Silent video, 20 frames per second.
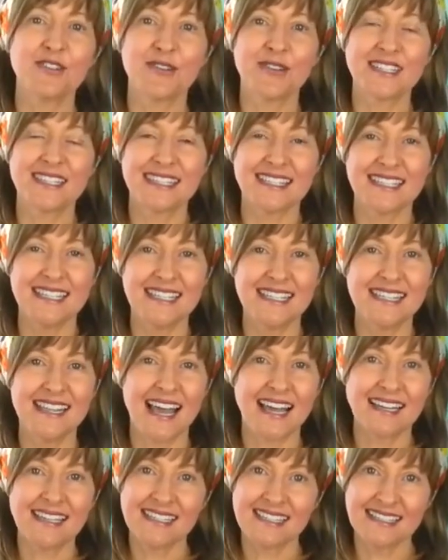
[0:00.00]
can see,
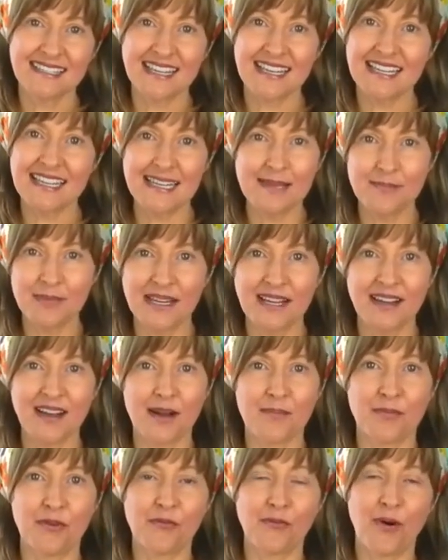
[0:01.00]
that is a heaping cup
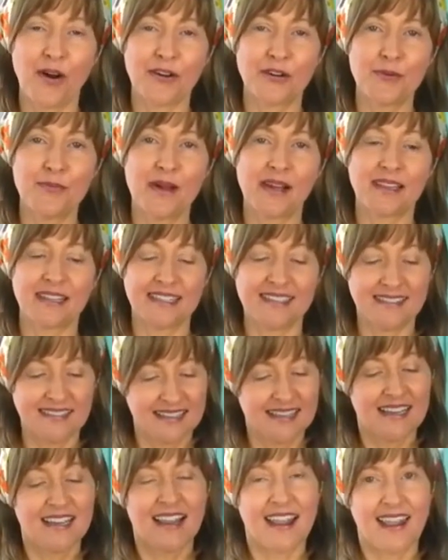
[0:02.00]
of watermelon.
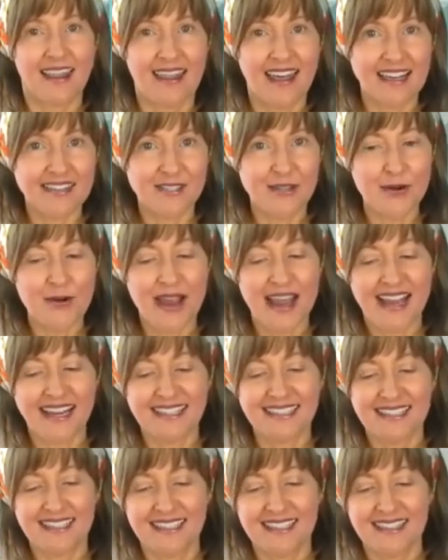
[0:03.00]
That's okay.
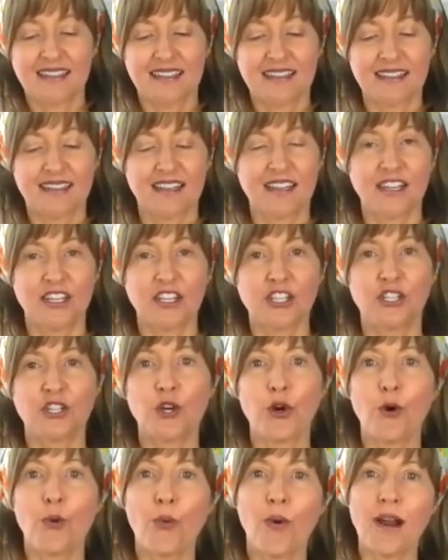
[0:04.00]
You
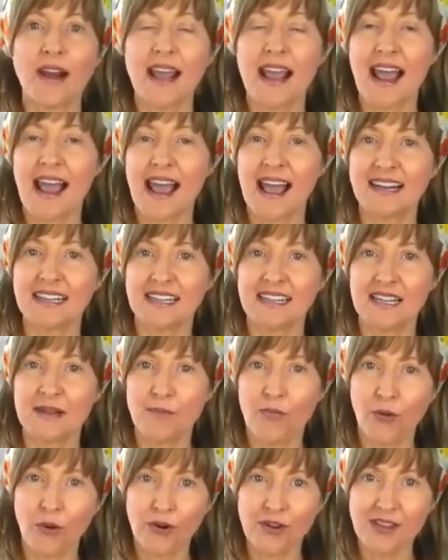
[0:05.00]
don't want to add any
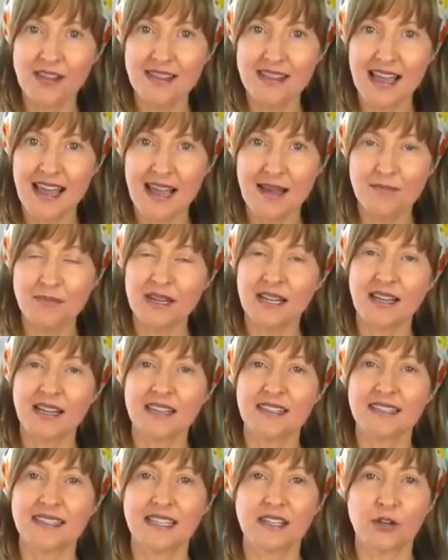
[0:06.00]
more than that
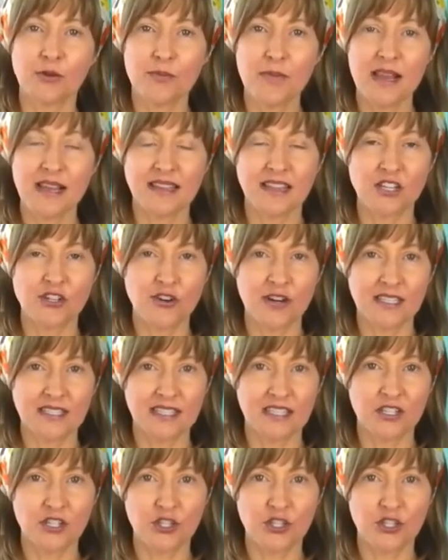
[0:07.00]
because it'll make the dressing